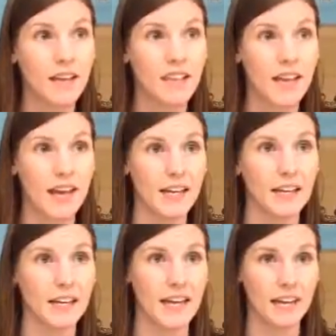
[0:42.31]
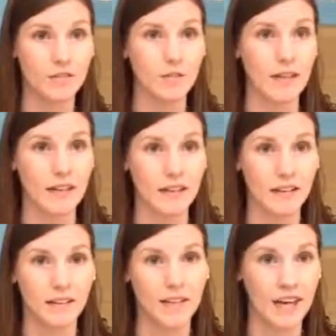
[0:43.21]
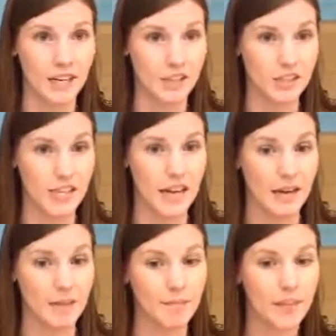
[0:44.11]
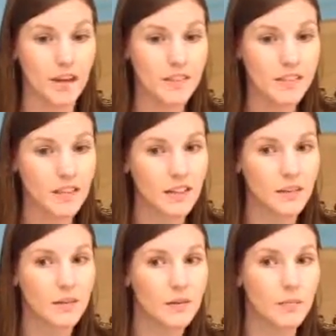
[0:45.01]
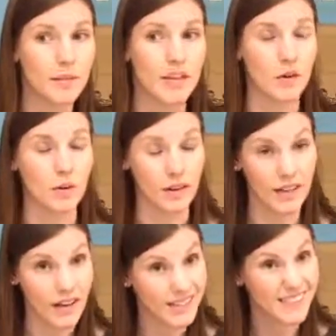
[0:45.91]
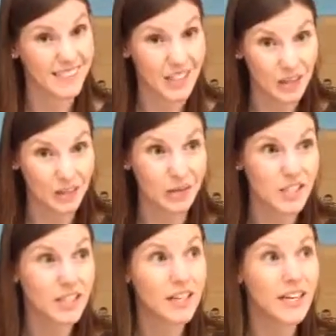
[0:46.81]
then that gives me that extra time. Also, being organized is huge.